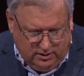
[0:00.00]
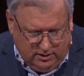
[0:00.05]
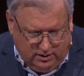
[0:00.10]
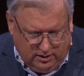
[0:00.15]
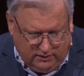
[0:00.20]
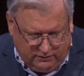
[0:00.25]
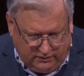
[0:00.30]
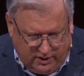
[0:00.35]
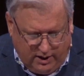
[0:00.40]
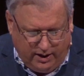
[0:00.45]

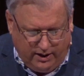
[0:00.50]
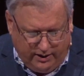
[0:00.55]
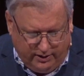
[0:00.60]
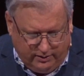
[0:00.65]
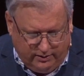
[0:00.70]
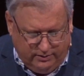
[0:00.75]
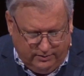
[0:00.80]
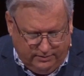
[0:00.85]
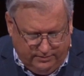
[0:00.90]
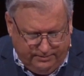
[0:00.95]
of God."
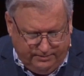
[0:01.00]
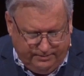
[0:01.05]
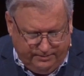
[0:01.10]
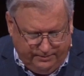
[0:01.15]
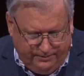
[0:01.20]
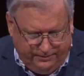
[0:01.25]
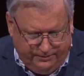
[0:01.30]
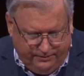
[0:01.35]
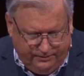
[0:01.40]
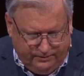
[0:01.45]

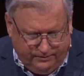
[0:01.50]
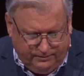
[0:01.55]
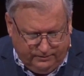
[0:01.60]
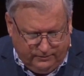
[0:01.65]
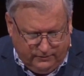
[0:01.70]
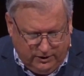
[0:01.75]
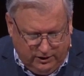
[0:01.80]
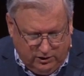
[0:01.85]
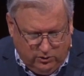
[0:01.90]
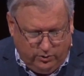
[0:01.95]

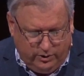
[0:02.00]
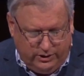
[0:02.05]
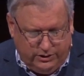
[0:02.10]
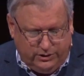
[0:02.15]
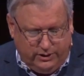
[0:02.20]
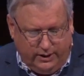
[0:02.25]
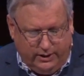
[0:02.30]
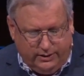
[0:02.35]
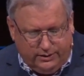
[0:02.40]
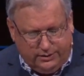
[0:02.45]
You know what he
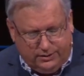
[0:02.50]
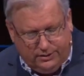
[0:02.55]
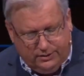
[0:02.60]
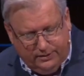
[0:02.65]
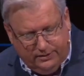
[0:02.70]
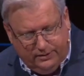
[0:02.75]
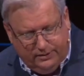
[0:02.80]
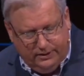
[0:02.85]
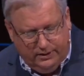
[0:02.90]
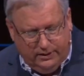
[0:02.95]
says?
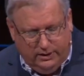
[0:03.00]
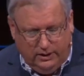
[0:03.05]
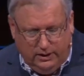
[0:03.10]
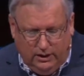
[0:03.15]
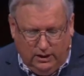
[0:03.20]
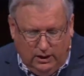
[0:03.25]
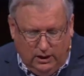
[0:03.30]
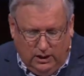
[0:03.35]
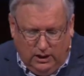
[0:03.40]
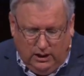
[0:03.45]

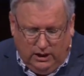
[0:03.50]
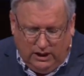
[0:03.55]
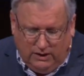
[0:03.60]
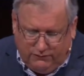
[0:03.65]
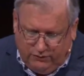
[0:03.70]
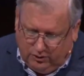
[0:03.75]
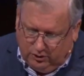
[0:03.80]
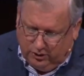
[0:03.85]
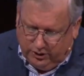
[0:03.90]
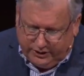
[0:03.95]
If
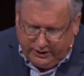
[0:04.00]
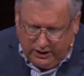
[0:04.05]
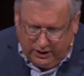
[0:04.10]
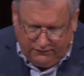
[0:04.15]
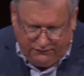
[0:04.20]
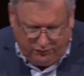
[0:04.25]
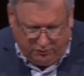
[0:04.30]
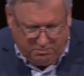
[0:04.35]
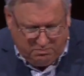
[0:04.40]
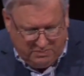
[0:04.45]
you're looking
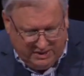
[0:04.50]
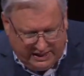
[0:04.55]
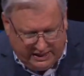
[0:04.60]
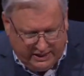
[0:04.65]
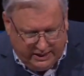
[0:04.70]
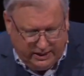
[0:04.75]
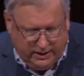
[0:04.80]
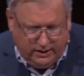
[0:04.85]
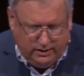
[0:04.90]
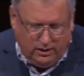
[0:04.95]
for
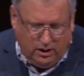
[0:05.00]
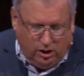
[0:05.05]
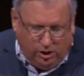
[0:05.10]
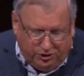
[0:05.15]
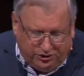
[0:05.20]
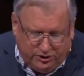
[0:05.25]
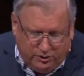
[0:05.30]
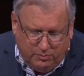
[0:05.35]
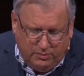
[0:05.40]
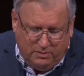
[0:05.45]
meaning
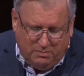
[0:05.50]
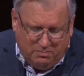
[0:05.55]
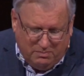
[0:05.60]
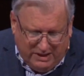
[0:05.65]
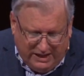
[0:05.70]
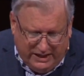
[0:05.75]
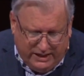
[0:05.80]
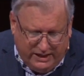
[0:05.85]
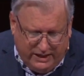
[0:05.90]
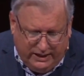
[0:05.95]

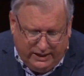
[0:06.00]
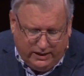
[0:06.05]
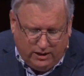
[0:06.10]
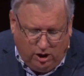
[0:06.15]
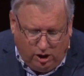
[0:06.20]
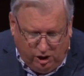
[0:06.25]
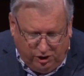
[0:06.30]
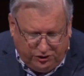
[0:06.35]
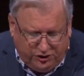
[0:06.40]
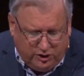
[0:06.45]
and
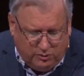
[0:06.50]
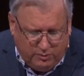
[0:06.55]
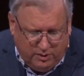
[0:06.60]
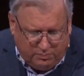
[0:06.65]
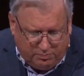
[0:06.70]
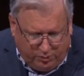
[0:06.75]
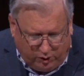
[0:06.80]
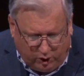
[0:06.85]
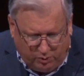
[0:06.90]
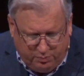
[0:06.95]

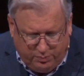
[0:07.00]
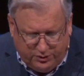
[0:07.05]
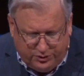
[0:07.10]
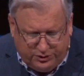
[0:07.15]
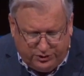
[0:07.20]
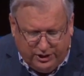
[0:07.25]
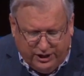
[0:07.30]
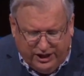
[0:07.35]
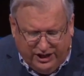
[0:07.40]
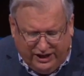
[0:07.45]
ultimate
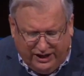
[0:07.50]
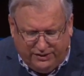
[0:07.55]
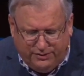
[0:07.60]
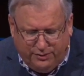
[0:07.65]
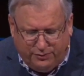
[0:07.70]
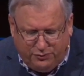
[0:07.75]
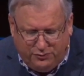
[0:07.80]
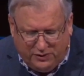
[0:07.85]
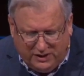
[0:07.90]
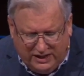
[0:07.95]
purpose in the
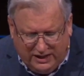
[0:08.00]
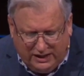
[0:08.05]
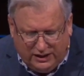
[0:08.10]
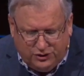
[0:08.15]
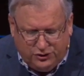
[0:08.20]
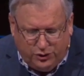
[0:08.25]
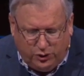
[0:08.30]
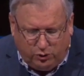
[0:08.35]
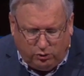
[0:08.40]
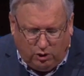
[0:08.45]

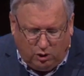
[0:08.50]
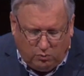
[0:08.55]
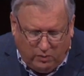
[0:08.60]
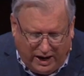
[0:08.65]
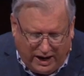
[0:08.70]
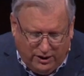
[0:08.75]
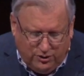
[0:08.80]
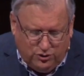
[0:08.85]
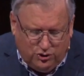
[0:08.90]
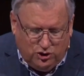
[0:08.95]
things that are
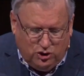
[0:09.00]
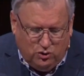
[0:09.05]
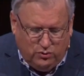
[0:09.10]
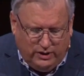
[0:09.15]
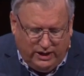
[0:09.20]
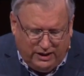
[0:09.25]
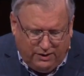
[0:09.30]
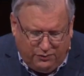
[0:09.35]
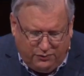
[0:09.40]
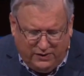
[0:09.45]
around you,
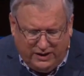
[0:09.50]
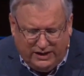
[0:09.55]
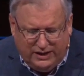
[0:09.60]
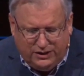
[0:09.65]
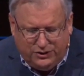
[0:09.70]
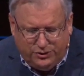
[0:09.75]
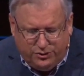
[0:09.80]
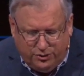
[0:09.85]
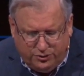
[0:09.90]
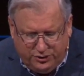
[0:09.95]
in
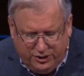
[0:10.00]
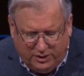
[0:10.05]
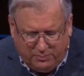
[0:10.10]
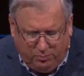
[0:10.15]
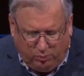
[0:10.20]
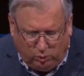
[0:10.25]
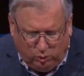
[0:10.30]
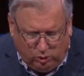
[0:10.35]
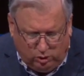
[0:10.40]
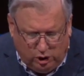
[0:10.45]
things that are
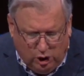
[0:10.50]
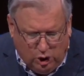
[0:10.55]
temporal,